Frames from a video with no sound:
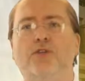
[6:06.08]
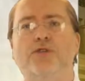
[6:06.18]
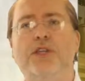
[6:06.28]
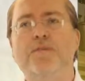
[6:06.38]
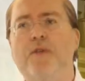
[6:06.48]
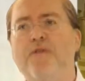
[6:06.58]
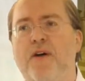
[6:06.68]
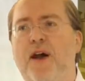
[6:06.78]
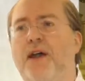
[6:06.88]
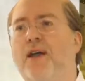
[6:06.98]
and to
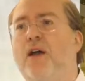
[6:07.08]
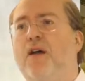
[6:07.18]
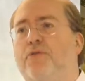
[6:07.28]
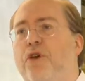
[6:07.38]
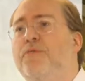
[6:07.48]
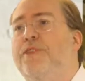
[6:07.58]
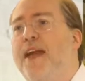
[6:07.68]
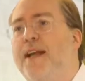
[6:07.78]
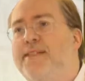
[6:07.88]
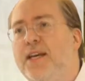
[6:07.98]
simplify
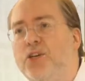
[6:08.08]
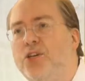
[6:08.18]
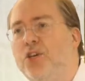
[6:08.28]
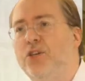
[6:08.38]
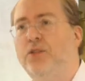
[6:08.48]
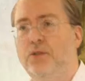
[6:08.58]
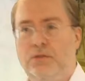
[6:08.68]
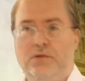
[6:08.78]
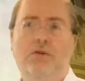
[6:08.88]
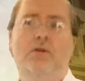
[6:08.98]
from the
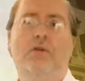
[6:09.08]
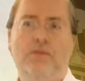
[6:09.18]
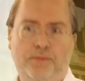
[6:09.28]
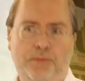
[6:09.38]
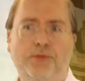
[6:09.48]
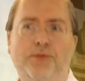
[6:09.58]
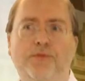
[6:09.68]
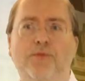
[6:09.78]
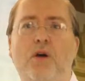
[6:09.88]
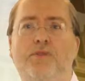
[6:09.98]
execution
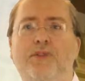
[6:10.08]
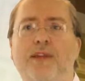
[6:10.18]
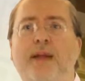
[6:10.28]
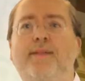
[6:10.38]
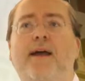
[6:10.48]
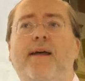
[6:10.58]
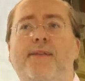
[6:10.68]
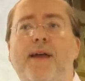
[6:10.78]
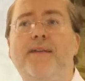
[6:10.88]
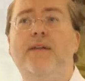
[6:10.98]
point of view of the net,
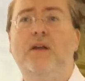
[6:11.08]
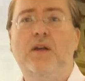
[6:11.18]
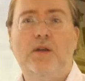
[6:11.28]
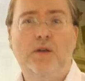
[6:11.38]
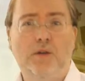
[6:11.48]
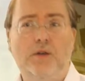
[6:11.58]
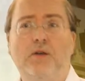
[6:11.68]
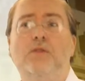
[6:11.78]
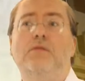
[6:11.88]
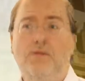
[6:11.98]
and then,
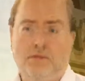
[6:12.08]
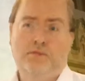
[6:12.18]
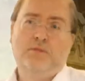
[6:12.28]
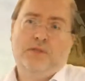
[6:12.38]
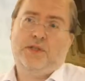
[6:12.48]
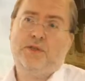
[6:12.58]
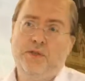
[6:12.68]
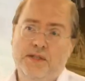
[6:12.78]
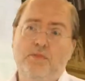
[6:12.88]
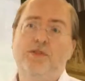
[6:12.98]

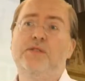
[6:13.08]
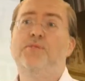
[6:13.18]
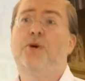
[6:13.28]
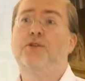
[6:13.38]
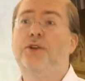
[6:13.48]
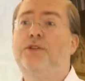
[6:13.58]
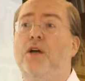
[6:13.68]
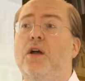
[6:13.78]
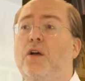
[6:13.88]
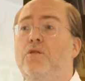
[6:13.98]
at most
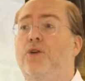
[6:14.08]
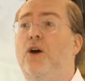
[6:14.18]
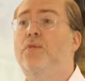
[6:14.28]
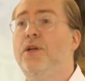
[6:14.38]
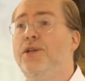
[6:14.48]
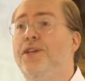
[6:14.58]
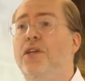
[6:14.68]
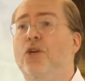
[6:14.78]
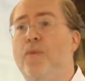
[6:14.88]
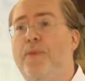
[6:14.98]
important, from
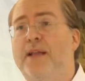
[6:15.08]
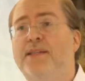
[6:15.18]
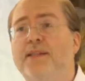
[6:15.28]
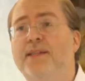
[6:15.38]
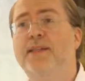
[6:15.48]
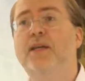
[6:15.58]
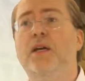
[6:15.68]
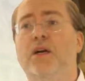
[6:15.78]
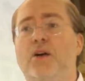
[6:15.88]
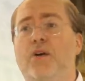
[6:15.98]
the
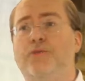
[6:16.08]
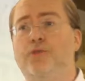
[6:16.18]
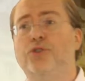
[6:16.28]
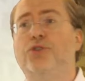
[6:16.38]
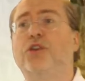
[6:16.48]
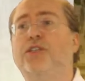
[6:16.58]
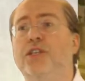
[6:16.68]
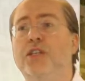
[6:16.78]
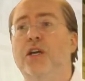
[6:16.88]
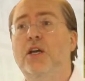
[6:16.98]
complexity of
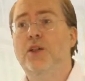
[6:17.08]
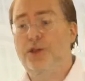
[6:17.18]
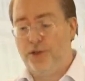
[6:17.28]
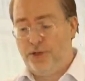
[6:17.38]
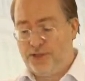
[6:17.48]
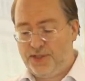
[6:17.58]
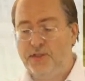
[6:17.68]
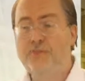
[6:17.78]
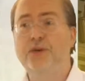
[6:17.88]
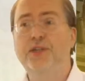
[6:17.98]
constructing the
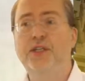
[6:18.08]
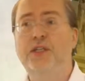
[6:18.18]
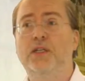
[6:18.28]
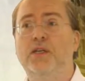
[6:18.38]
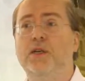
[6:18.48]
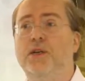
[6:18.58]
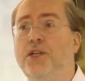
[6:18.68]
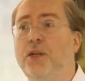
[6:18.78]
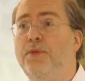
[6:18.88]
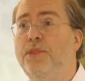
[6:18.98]
symbolic
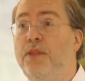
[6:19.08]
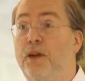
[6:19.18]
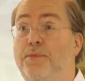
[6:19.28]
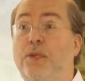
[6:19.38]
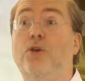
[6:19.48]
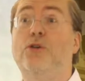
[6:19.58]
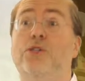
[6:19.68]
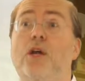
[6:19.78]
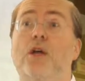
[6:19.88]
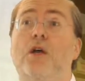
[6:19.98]
reachability graph.
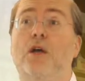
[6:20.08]
Because